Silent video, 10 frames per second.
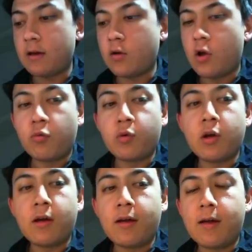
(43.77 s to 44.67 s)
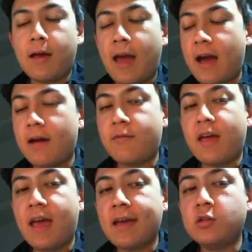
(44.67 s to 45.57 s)
And we
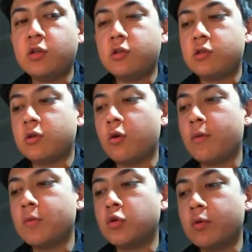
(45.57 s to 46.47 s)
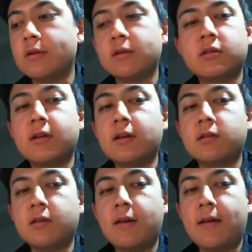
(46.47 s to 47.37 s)
have edges going between the
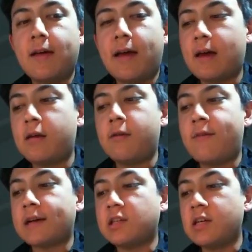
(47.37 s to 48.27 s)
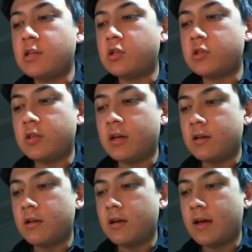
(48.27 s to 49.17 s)
states. And in fact, each
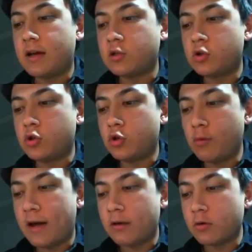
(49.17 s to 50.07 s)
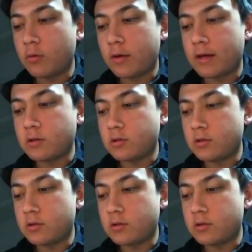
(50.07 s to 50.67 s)
state has two outgoing